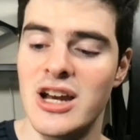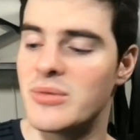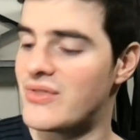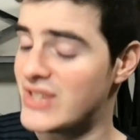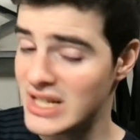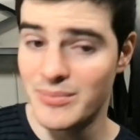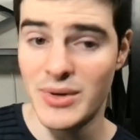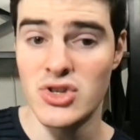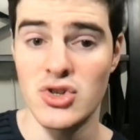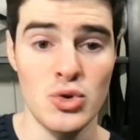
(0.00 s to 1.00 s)
know, we've seen a
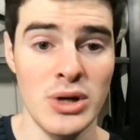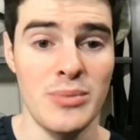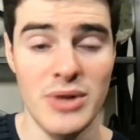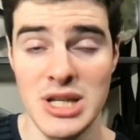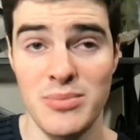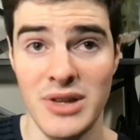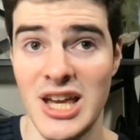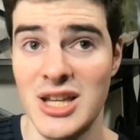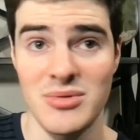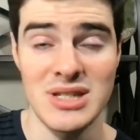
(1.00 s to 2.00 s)
bunch of twenty-plus
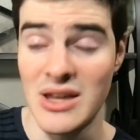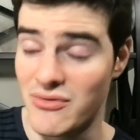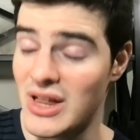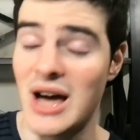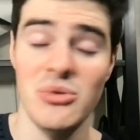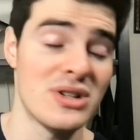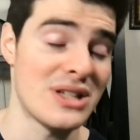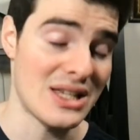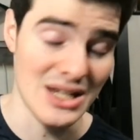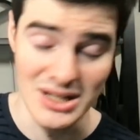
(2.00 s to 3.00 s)
plays with Zay Flowers,
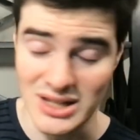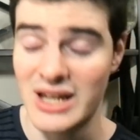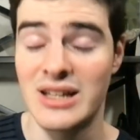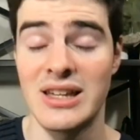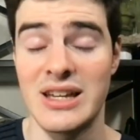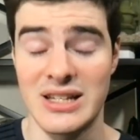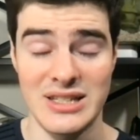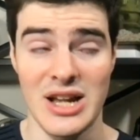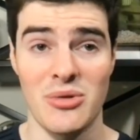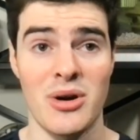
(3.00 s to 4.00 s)
Isaiah Likely, et
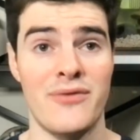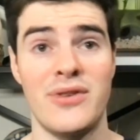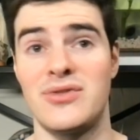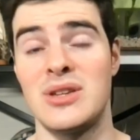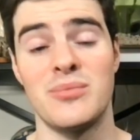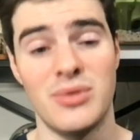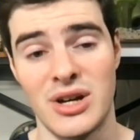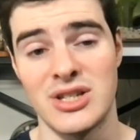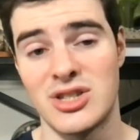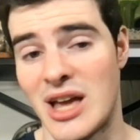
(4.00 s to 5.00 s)
cetera,
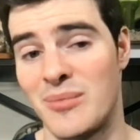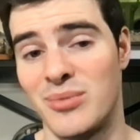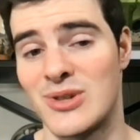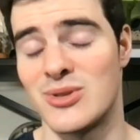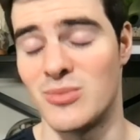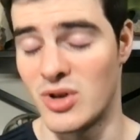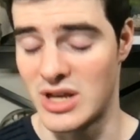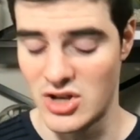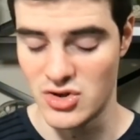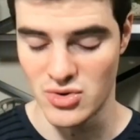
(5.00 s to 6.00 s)
fifteen-plus, ten-plus with Mark
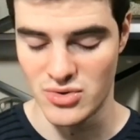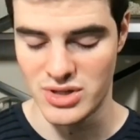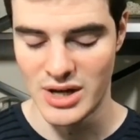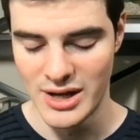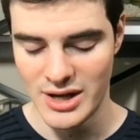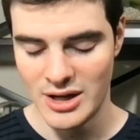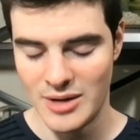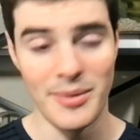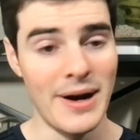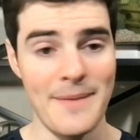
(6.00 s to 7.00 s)
Andrews.
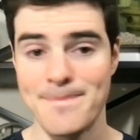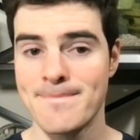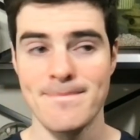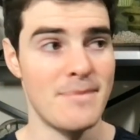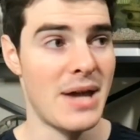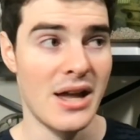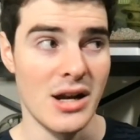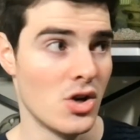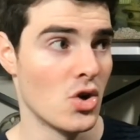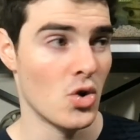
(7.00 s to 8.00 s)
But, man,
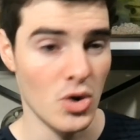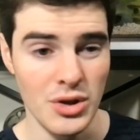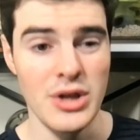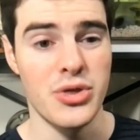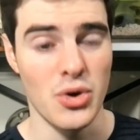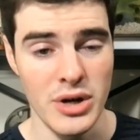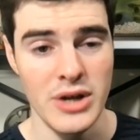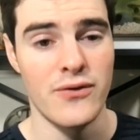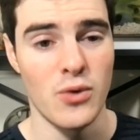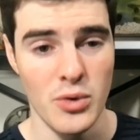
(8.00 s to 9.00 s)
an early thirty,
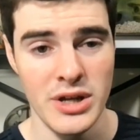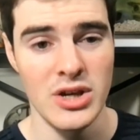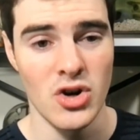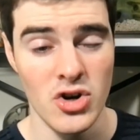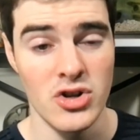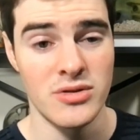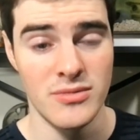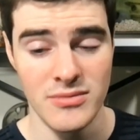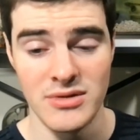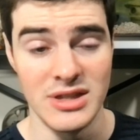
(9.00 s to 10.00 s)
forty-yard
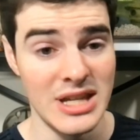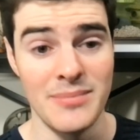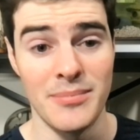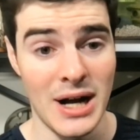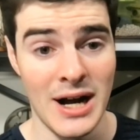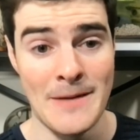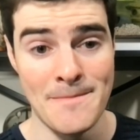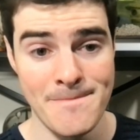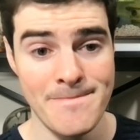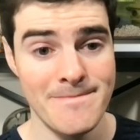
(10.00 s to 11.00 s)
deep
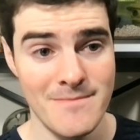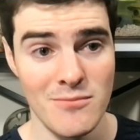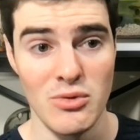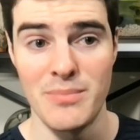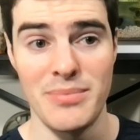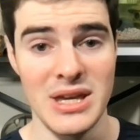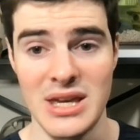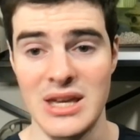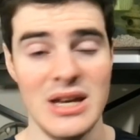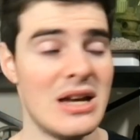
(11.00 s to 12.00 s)
bomb would
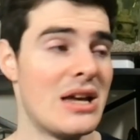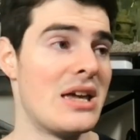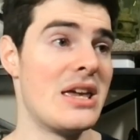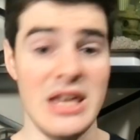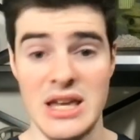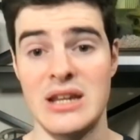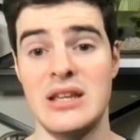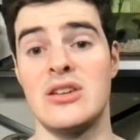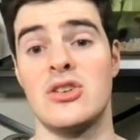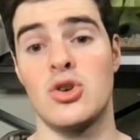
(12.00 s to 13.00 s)
be
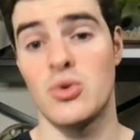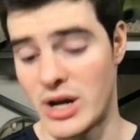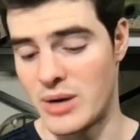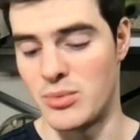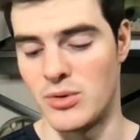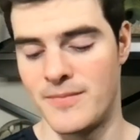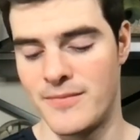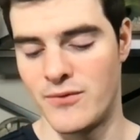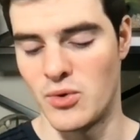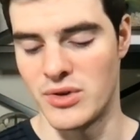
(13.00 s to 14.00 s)
incredible
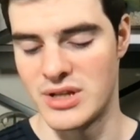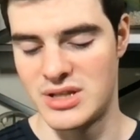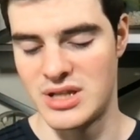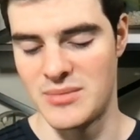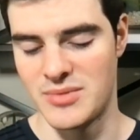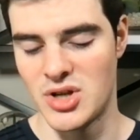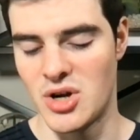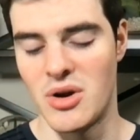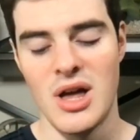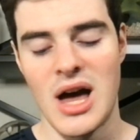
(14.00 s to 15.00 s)
for this team.
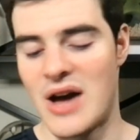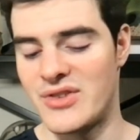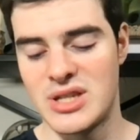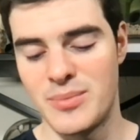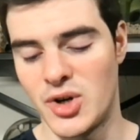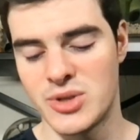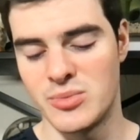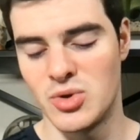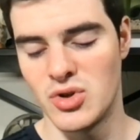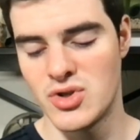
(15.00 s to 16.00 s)
So, obviously,
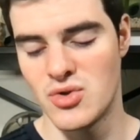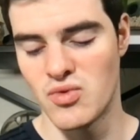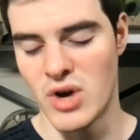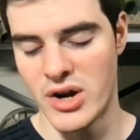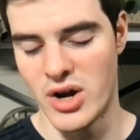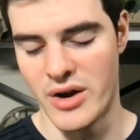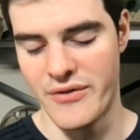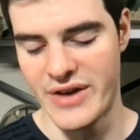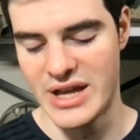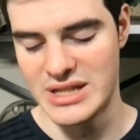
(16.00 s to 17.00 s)
Baltimore's run
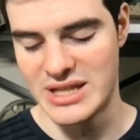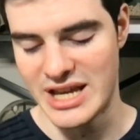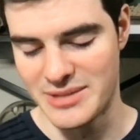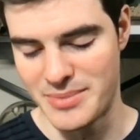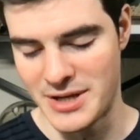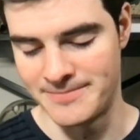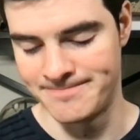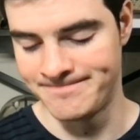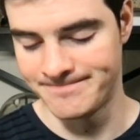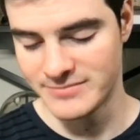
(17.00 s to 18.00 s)
offense has
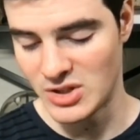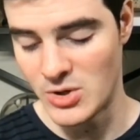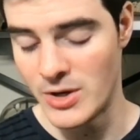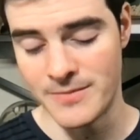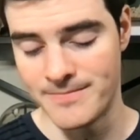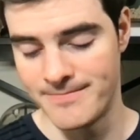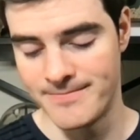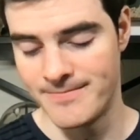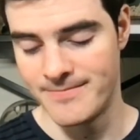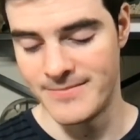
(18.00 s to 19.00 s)
been good
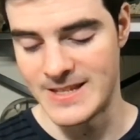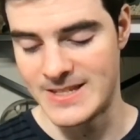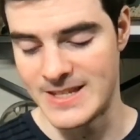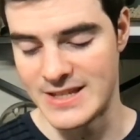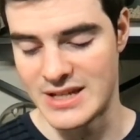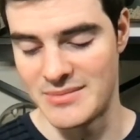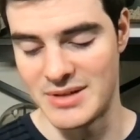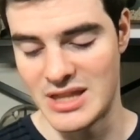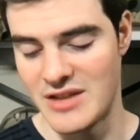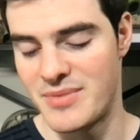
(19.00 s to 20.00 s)
this season. I mean,
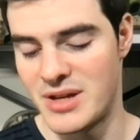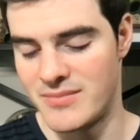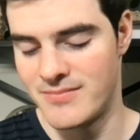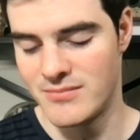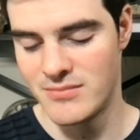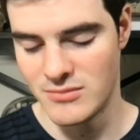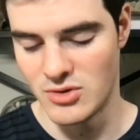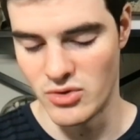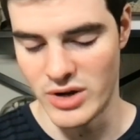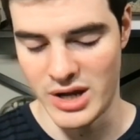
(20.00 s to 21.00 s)
they've been
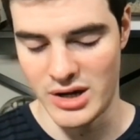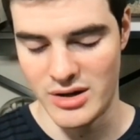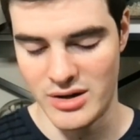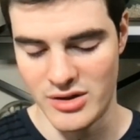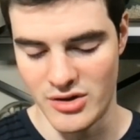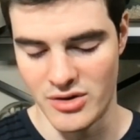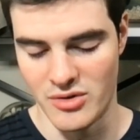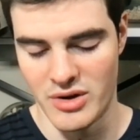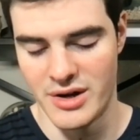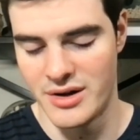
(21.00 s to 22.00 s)
great. Their, their
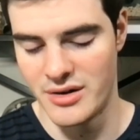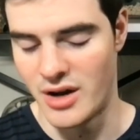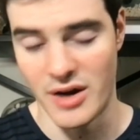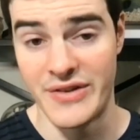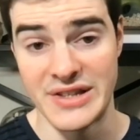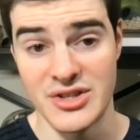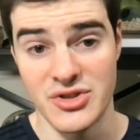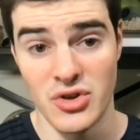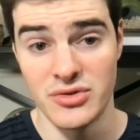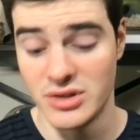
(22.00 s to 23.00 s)
run offense is
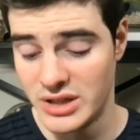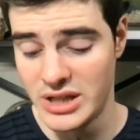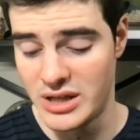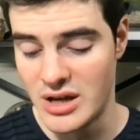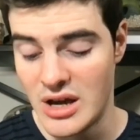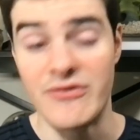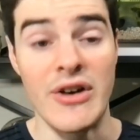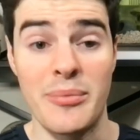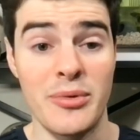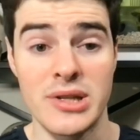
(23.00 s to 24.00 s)
third in the league,
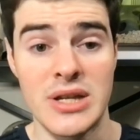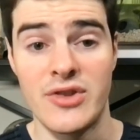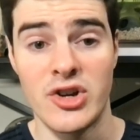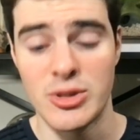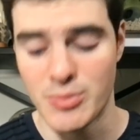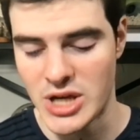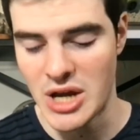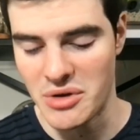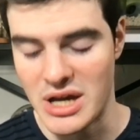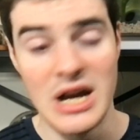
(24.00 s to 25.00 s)
five point seven yards per
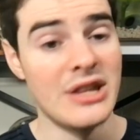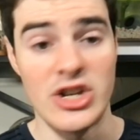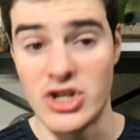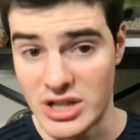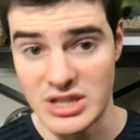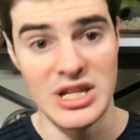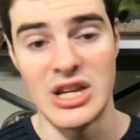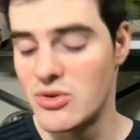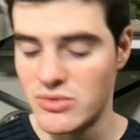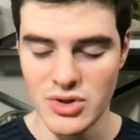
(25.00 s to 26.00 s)
carry. They should
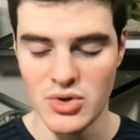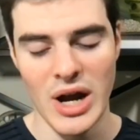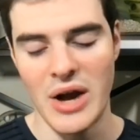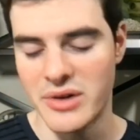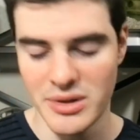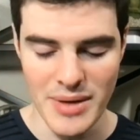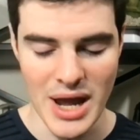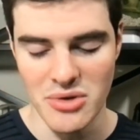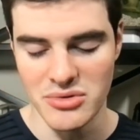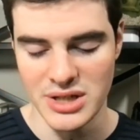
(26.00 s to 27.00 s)
continue to ground and
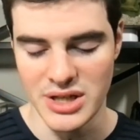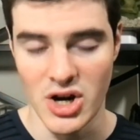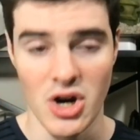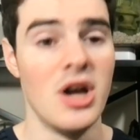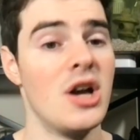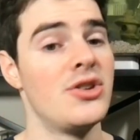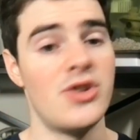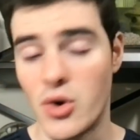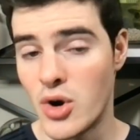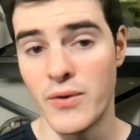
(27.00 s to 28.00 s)
pound here.
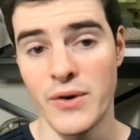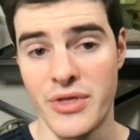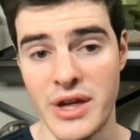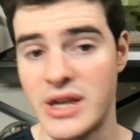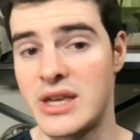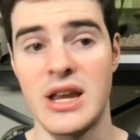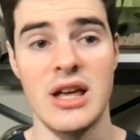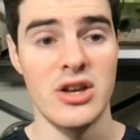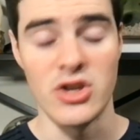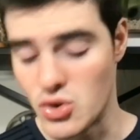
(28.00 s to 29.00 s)
Don't overthink it.
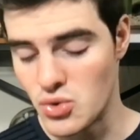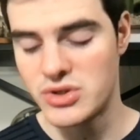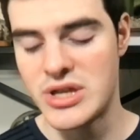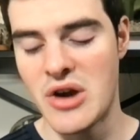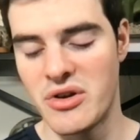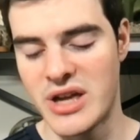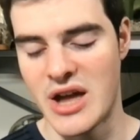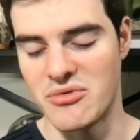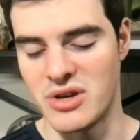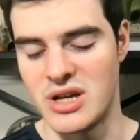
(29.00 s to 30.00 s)
Use Derrick
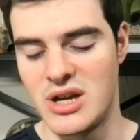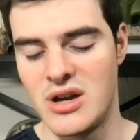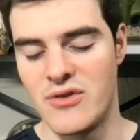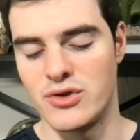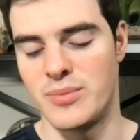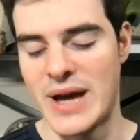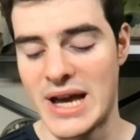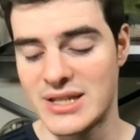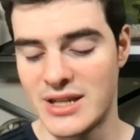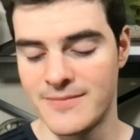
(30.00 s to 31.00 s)
Henry. For the
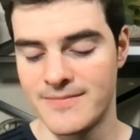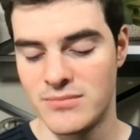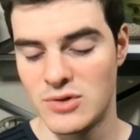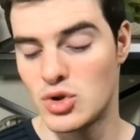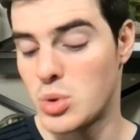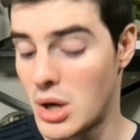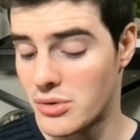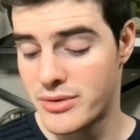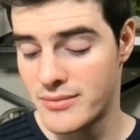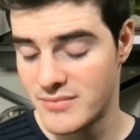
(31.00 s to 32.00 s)
passing, they're
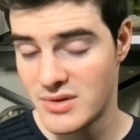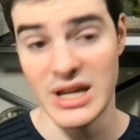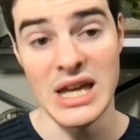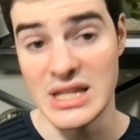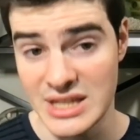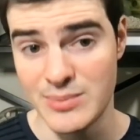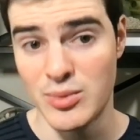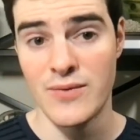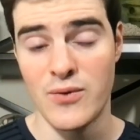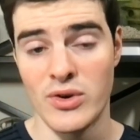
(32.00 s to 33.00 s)
twelfth. Again, six
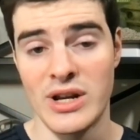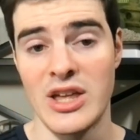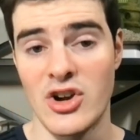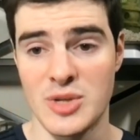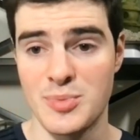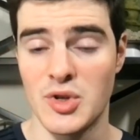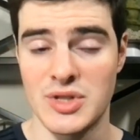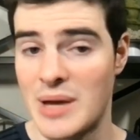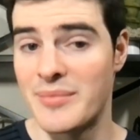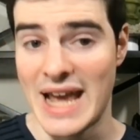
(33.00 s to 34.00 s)
point four net yards per
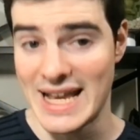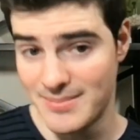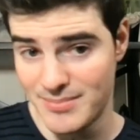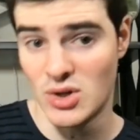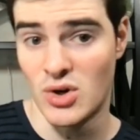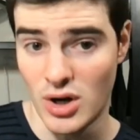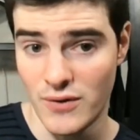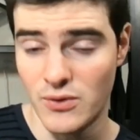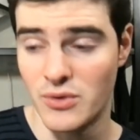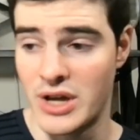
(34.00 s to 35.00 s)
attempt. Hasn't been
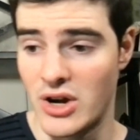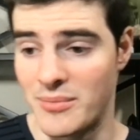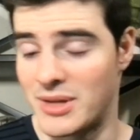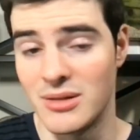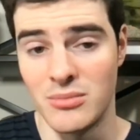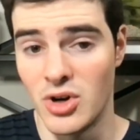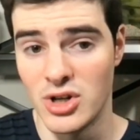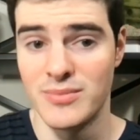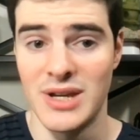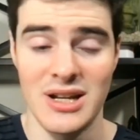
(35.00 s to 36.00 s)
awful there. I mean, Lamar's
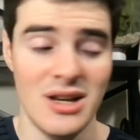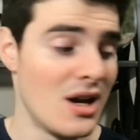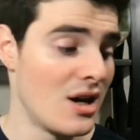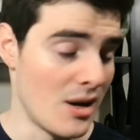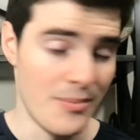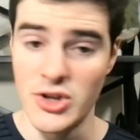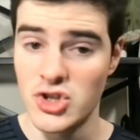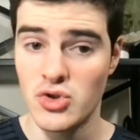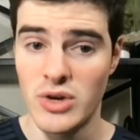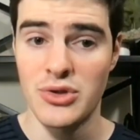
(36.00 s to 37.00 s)
made a bunch of
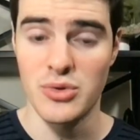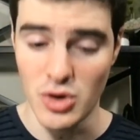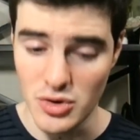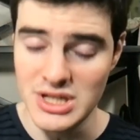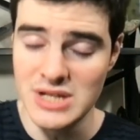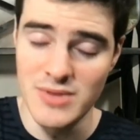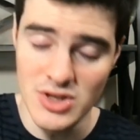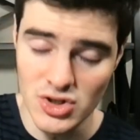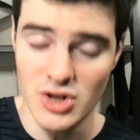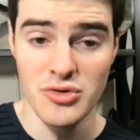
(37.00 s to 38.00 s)
great throws. He's
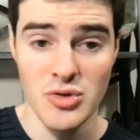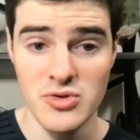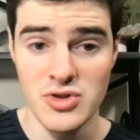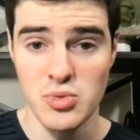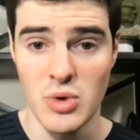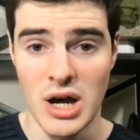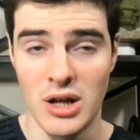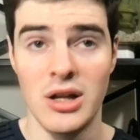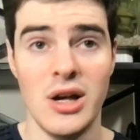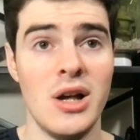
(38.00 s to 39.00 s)
missed on throws as well.